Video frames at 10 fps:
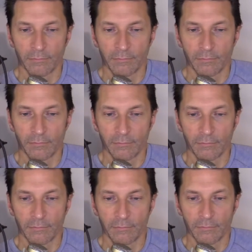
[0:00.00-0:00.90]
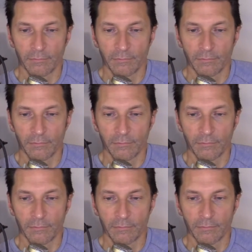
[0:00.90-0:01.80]

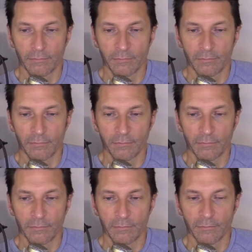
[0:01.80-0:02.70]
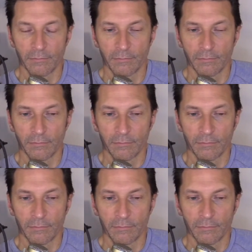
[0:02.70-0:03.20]
The person shown says nothing.